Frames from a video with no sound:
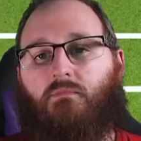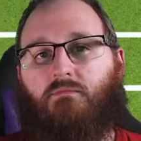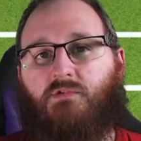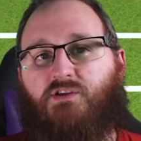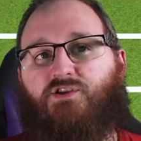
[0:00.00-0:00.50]

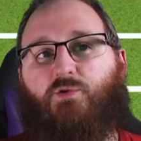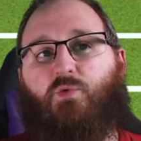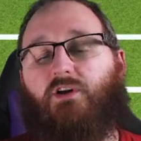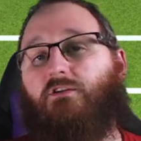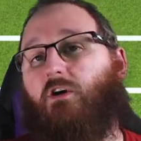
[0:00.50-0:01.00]
So
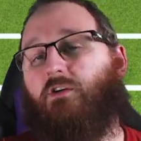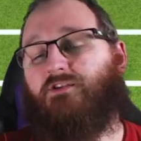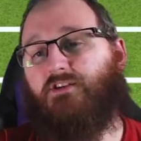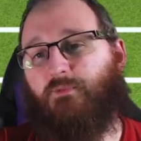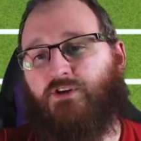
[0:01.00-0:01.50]
we are on
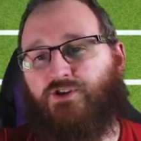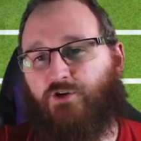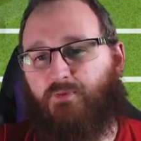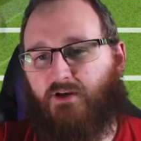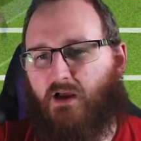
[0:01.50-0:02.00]
something
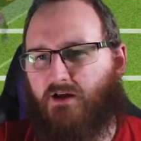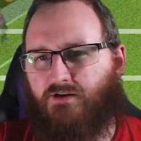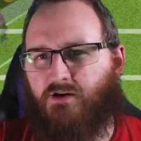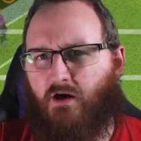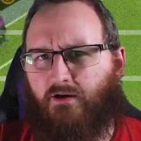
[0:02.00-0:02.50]
stupid like
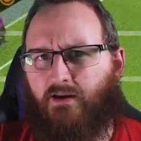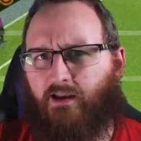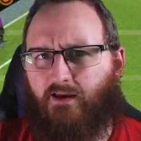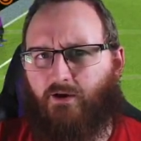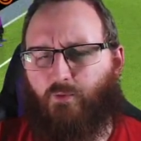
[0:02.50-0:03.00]
9
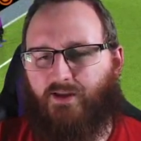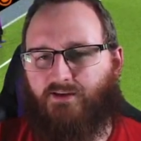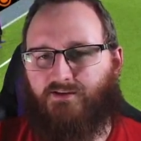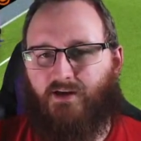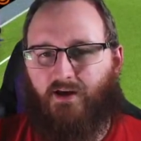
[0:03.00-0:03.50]
league
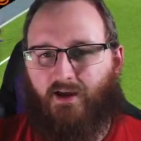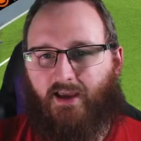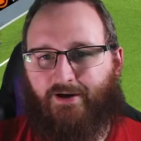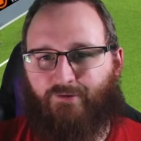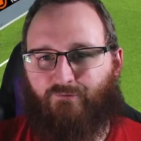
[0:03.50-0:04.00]
wins
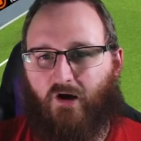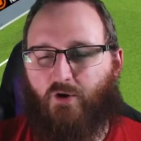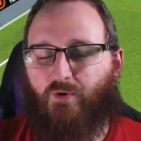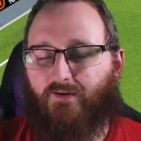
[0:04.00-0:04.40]
in a row.